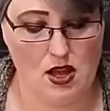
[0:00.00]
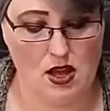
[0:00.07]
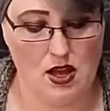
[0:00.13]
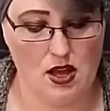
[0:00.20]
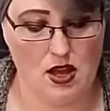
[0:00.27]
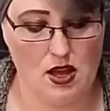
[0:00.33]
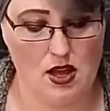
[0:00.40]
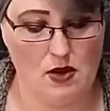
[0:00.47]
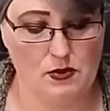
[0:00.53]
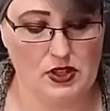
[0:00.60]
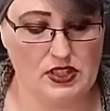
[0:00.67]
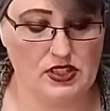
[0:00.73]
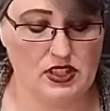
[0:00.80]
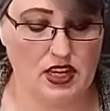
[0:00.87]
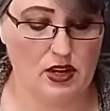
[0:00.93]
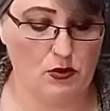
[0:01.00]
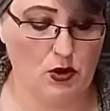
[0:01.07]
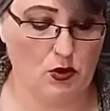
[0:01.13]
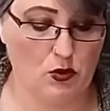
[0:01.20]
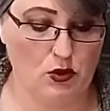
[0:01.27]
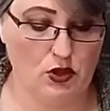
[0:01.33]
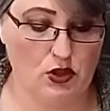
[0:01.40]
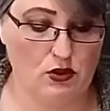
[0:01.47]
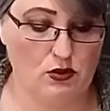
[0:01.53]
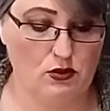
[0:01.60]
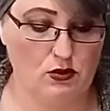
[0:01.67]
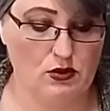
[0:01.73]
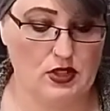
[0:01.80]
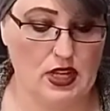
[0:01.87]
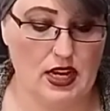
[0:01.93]
The scammer will
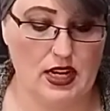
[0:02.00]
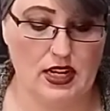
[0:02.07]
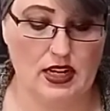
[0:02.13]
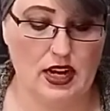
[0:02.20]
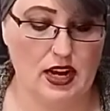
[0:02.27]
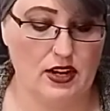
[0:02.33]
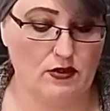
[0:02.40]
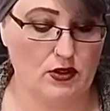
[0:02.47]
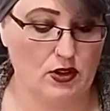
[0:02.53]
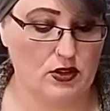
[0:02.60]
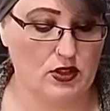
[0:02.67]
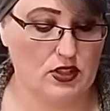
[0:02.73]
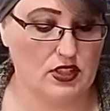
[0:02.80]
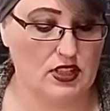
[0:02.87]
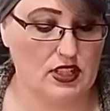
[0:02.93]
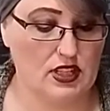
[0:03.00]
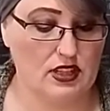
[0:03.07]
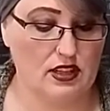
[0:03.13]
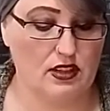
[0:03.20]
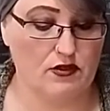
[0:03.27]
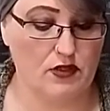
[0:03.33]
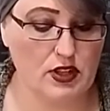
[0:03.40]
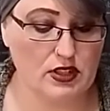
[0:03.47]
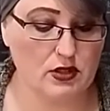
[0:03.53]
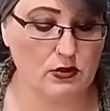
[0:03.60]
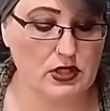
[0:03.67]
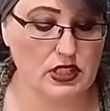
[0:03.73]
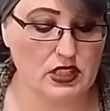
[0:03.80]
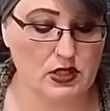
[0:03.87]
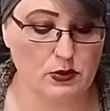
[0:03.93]
use any kind of urgency that the victim
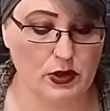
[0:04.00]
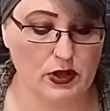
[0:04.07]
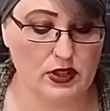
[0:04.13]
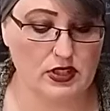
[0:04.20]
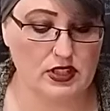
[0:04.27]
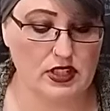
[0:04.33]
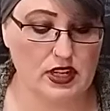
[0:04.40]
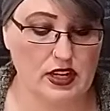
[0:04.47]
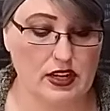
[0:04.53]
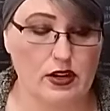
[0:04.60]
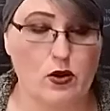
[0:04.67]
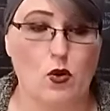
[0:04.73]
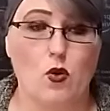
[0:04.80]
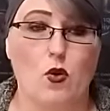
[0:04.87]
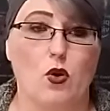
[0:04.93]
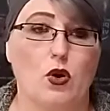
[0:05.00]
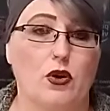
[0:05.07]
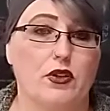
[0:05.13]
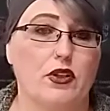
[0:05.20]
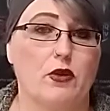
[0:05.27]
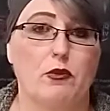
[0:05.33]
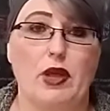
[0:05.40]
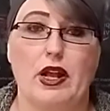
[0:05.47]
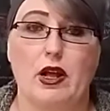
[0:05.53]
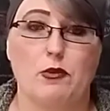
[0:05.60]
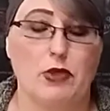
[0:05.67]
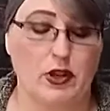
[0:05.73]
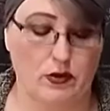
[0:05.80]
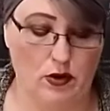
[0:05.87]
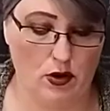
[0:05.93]
is experiencing, or they'll make
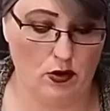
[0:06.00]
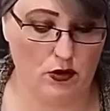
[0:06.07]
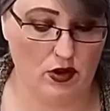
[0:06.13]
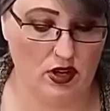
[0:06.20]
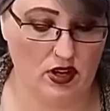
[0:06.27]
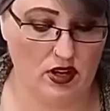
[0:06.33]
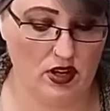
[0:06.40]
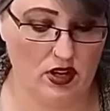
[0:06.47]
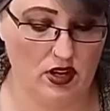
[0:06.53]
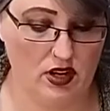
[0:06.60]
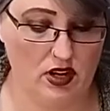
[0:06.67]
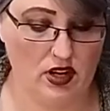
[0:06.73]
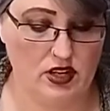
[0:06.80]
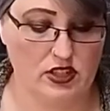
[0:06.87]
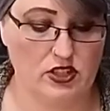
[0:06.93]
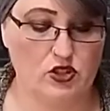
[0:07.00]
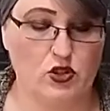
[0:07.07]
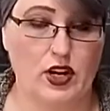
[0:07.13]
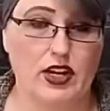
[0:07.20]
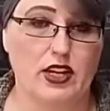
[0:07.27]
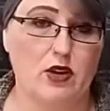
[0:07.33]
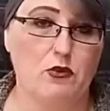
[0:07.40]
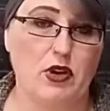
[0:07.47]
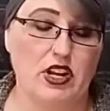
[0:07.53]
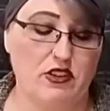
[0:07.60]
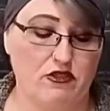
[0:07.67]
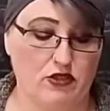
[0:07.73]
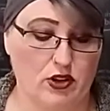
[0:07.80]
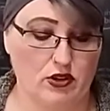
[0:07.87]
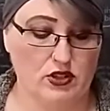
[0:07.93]
up their own to try and get money
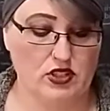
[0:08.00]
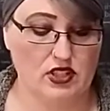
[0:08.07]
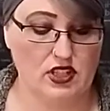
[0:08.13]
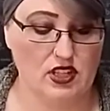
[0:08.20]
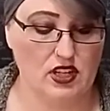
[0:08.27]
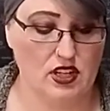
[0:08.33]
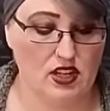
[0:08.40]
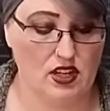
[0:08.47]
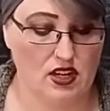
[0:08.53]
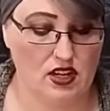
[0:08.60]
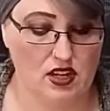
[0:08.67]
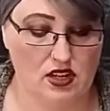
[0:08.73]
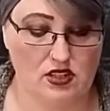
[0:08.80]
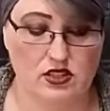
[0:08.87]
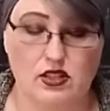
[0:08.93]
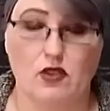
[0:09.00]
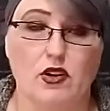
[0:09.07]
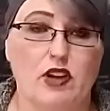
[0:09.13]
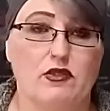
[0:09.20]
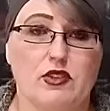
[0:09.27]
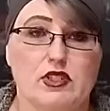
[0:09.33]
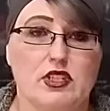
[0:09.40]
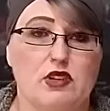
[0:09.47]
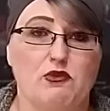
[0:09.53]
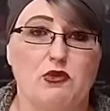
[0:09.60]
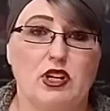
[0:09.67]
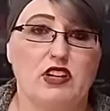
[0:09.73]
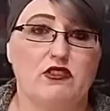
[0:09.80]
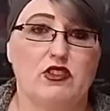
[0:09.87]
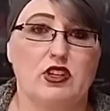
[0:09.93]
first. Don't ever send
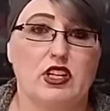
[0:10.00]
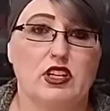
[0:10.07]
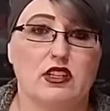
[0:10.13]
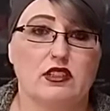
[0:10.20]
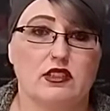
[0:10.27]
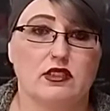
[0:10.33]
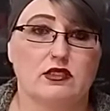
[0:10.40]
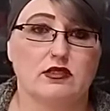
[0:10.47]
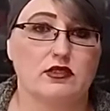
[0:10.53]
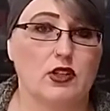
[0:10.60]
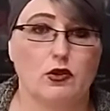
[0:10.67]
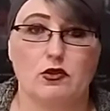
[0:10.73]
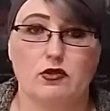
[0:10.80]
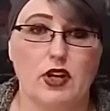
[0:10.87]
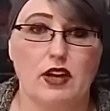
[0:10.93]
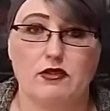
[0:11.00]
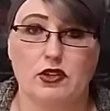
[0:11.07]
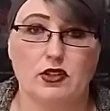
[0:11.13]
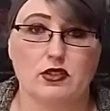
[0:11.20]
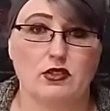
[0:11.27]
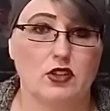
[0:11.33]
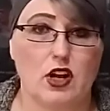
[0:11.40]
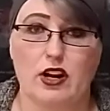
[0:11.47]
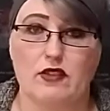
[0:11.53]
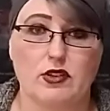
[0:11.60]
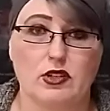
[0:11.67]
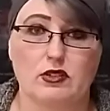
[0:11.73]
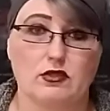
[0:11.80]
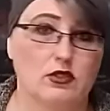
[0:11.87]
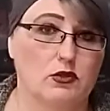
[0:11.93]
money for keys. Don't ever, not
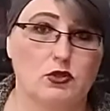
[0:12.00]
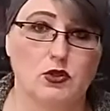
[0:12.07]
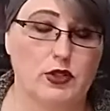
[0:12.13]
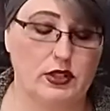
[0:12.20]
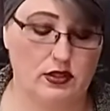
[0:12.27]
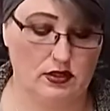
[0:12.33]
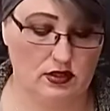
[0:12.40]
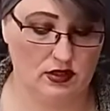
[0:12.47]
ever, don't do it.